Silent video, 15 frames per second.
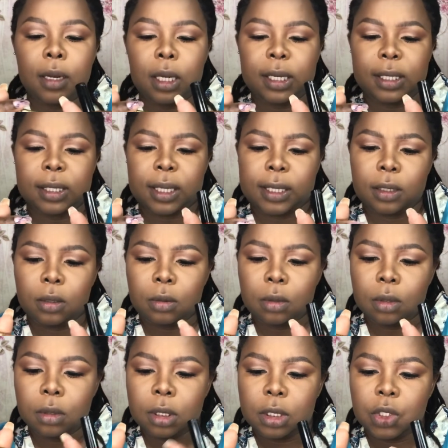Like, I don't
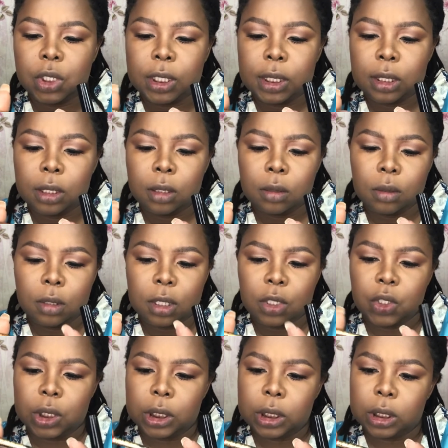know the shade
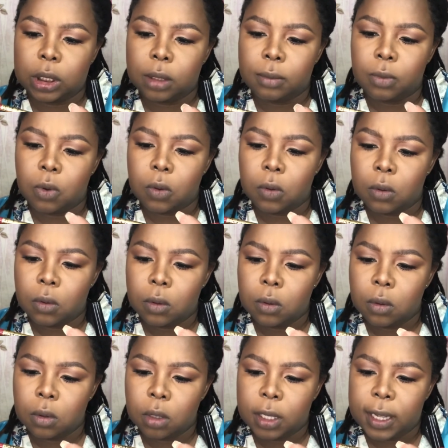anymore.
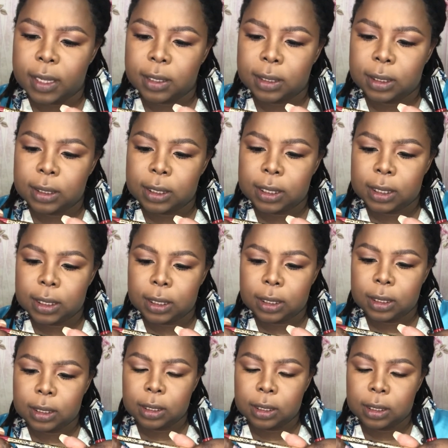Can't see it.